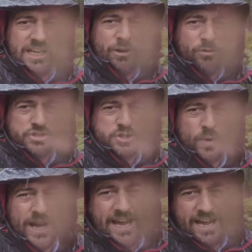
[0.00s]
little
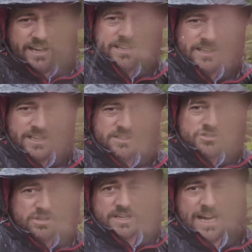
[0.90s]
square
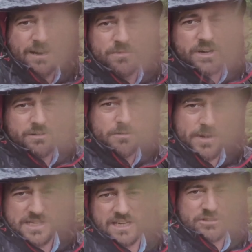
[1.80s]
sort of camera. I'm
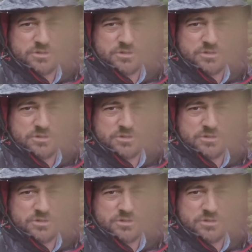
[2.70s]
amazed how